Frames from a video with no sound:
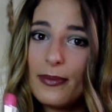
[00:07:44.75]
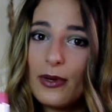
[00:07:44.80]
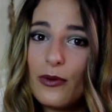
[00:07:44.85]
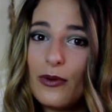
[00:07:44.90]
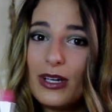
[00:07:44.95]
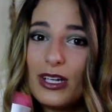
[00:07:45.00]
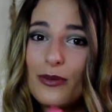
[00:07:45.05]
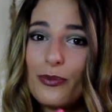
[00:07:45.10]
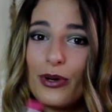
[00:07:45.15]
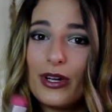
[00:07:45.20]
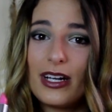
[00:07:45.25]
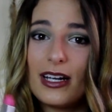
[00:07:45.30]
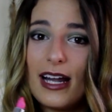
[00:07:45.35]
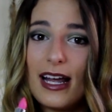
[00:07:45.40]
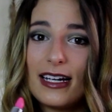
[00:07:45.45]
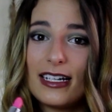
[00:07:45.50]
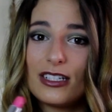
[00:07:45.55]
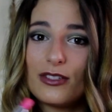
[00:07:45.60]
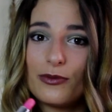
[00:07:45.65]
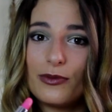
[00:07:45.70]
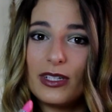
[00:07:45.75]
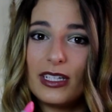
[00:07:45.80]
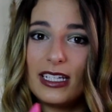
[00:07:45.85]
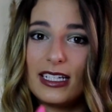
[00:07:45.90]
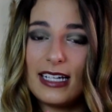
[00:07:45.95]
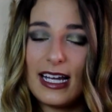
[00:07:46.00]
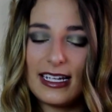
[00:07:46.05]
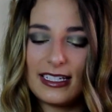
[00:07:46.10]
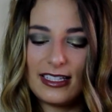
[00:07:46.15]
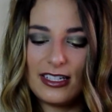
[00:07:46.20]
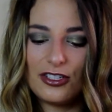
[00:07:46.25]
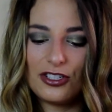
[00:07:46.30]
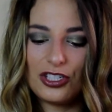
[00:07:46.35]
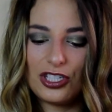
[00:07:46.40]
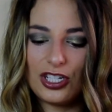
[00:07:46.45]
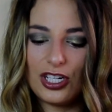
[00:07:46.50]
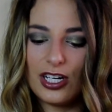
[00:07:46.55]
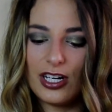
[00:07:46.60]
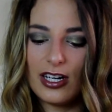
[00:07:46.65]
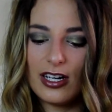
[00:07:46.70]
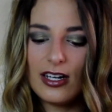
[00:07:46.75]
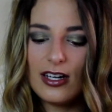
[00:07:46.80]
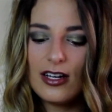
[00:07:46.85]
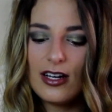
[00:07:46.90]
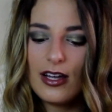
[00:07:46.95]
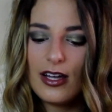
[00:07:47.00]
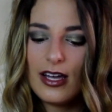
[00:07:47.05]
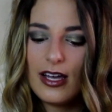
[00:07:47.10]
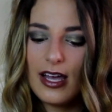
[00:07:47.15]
but when you put it on, it's really nice and sheer.